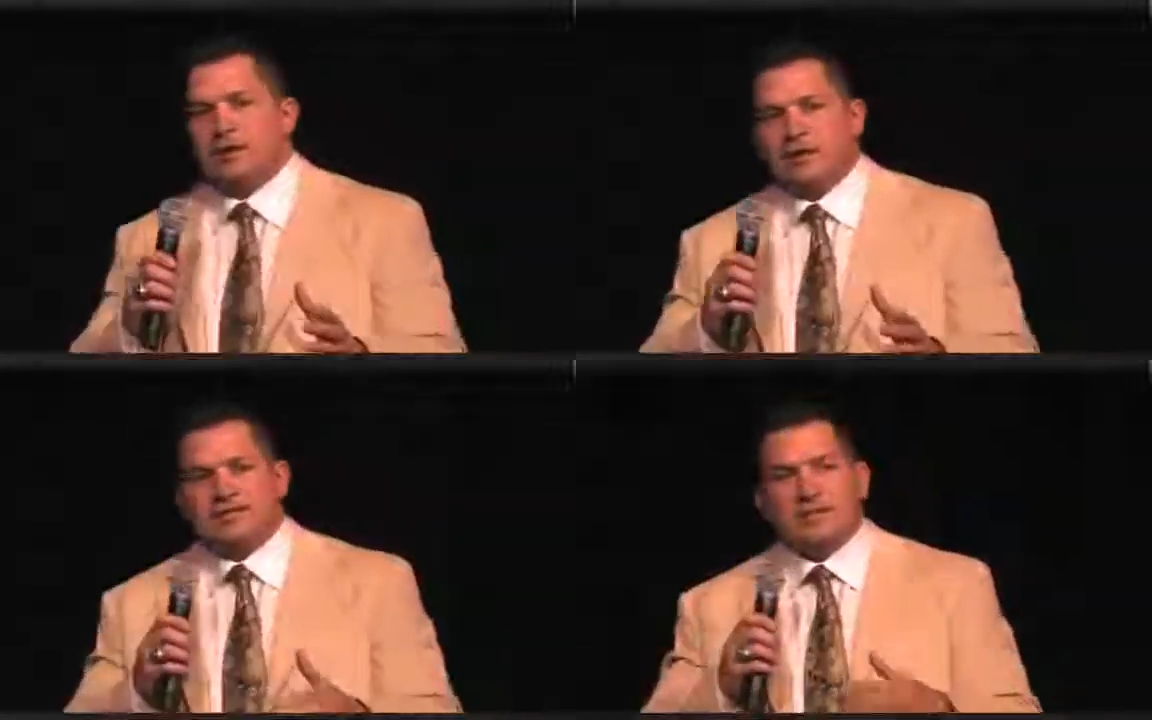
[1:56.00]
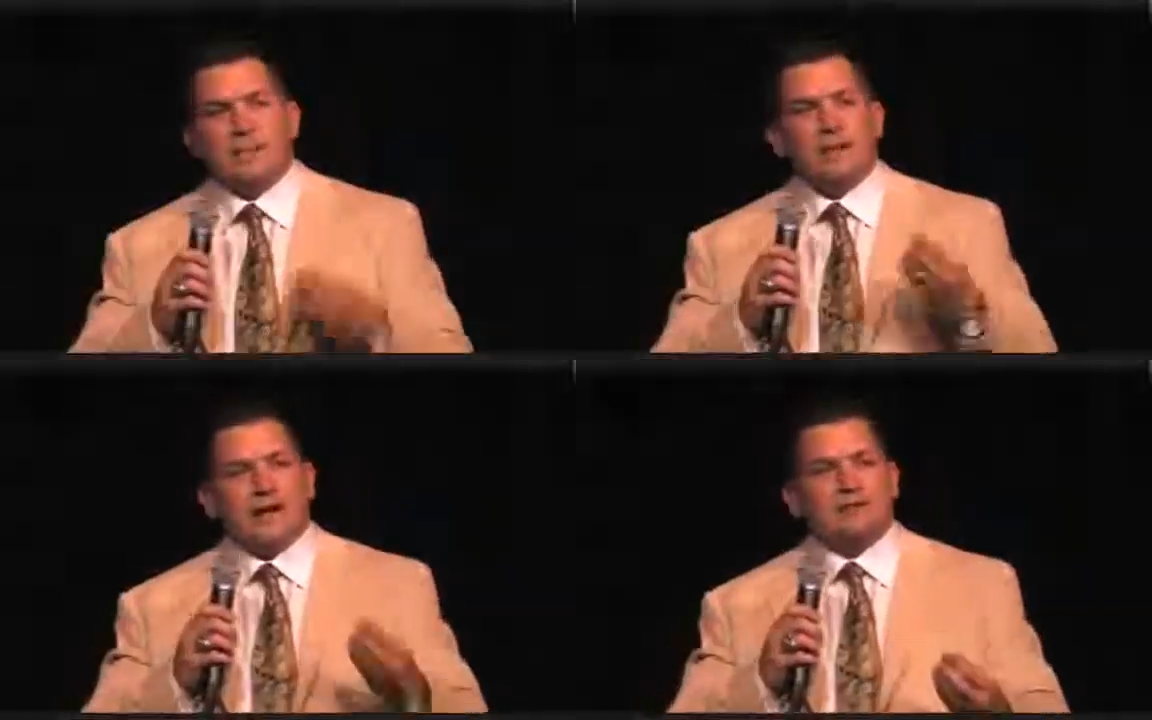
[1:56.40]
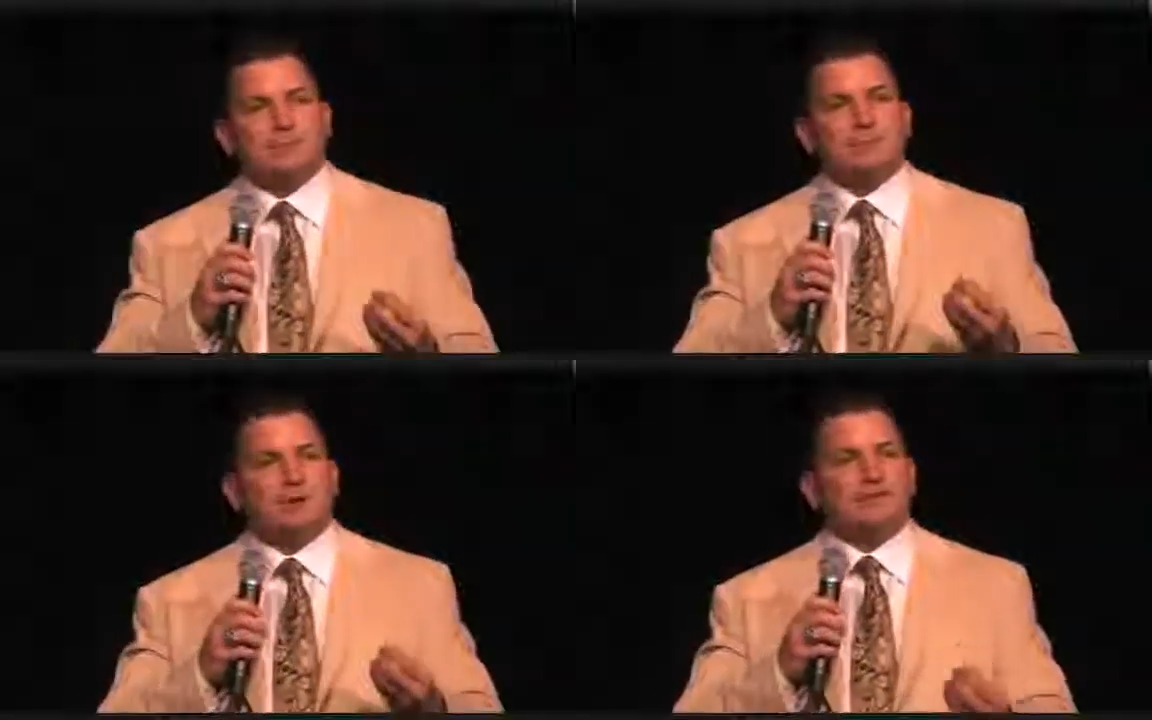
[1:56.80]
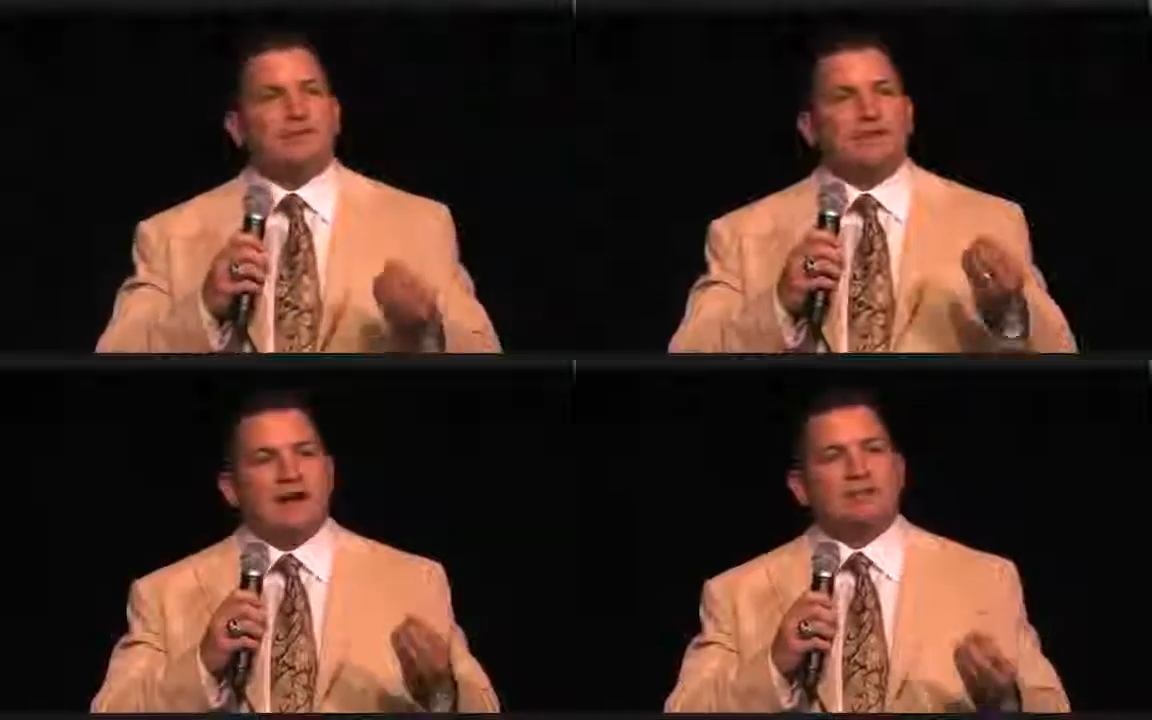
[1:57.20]
and see the possibilities
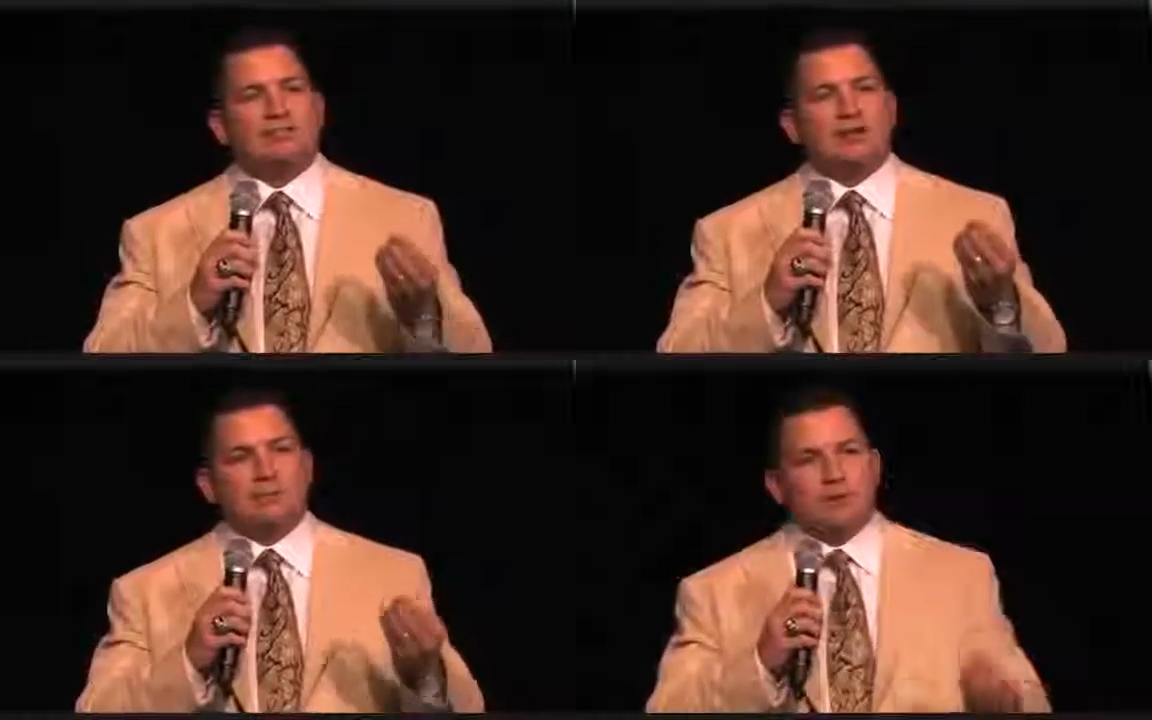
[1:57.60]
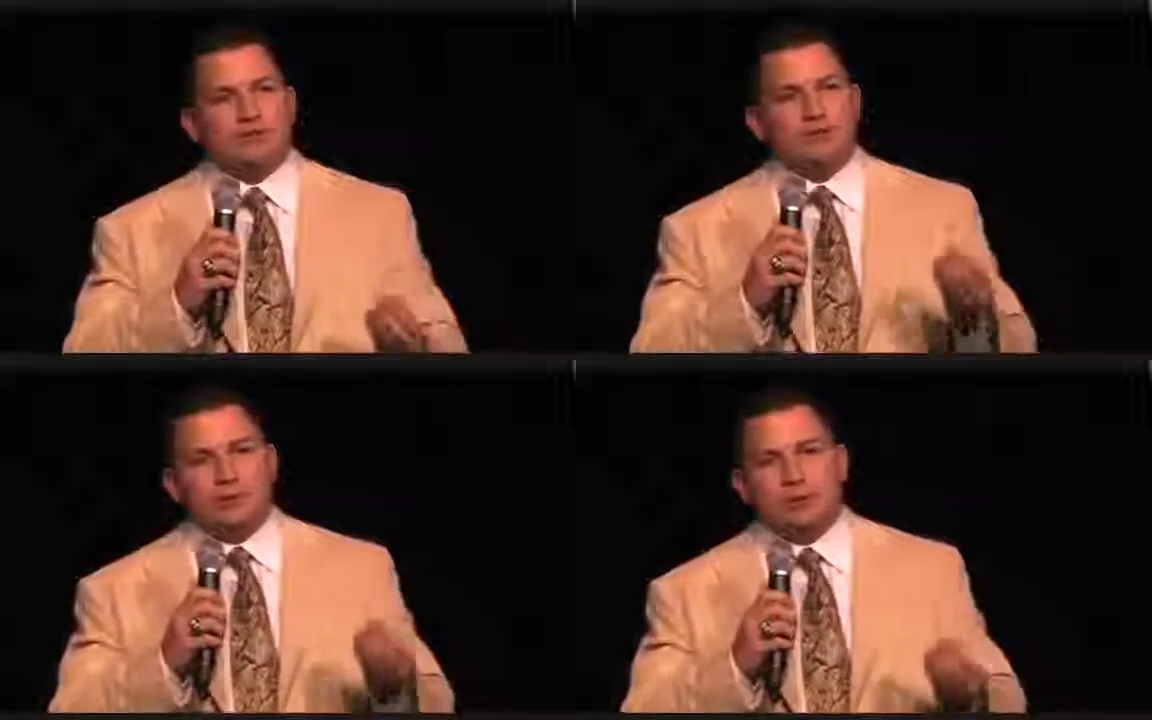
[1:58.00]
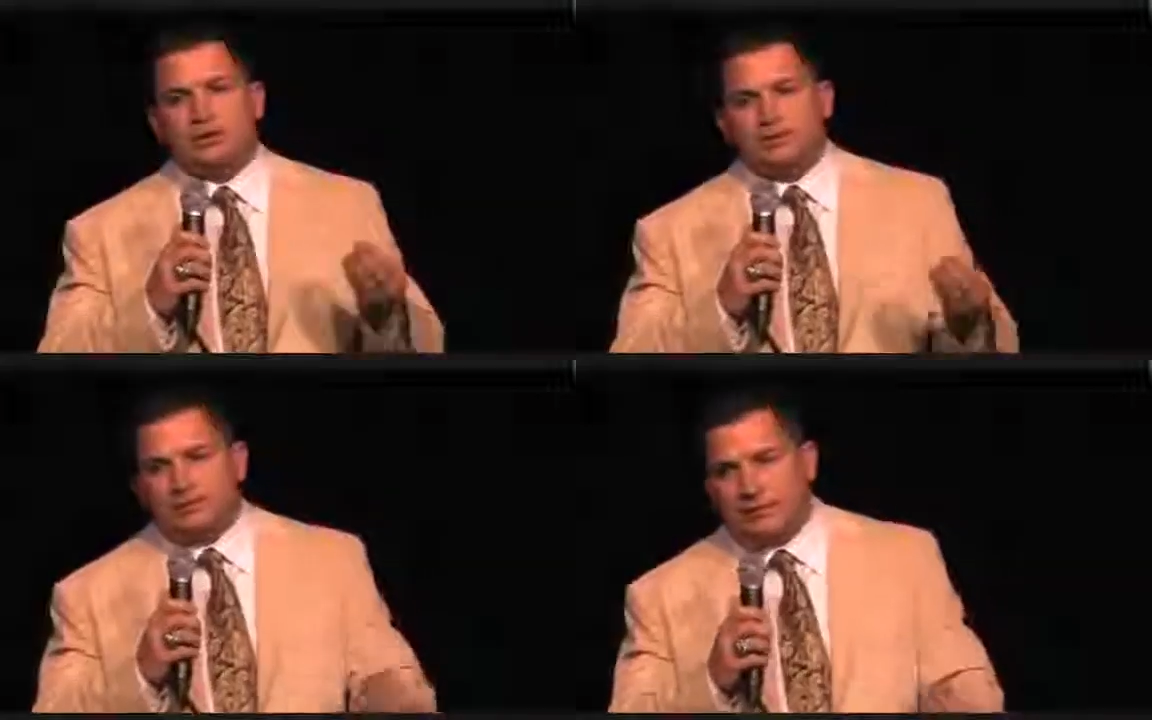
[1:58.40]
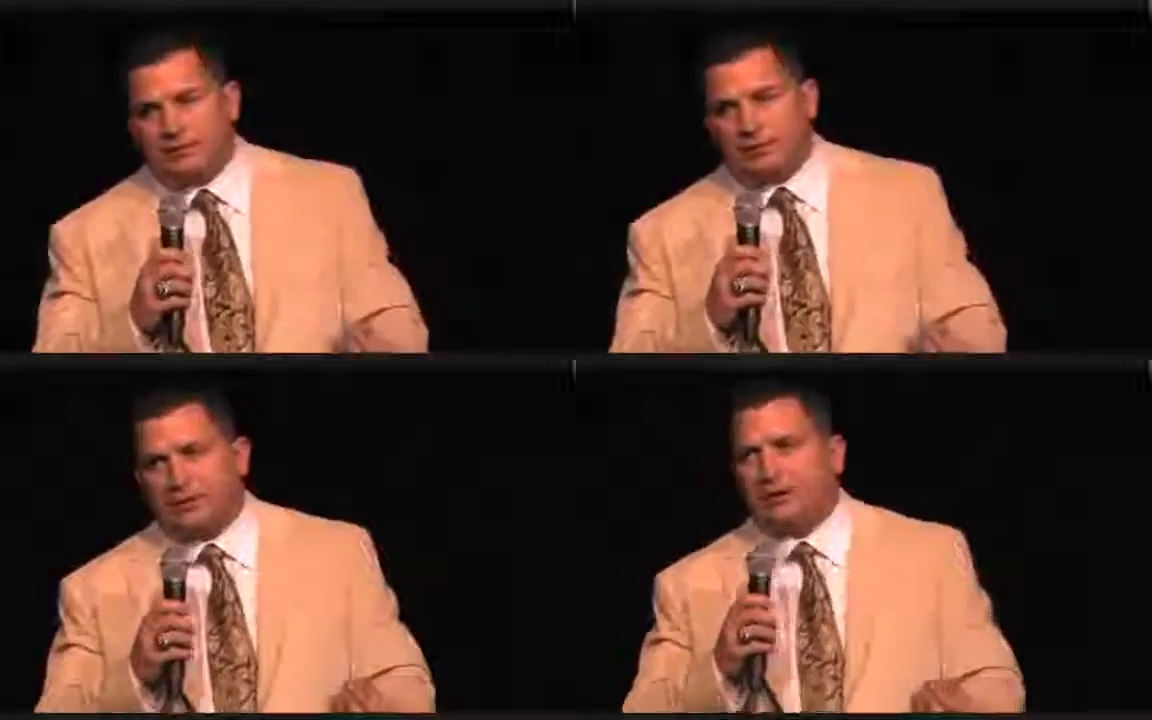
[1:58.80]
that 5 Links can bring for you and your
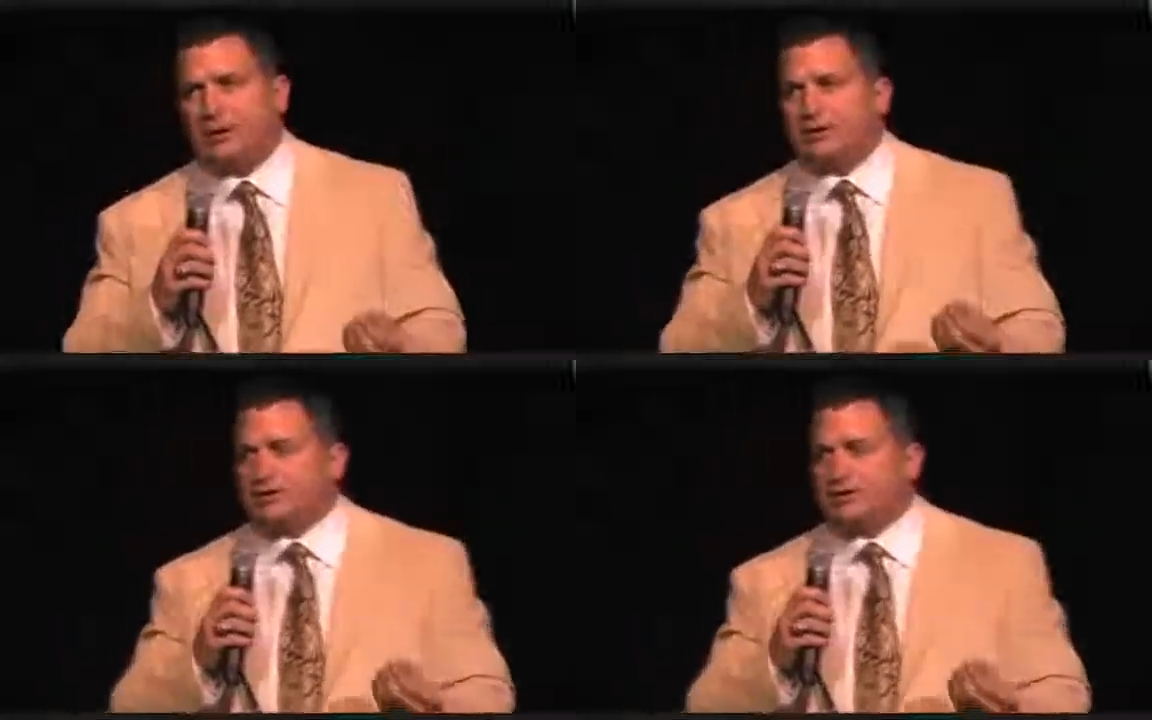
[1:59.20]
family,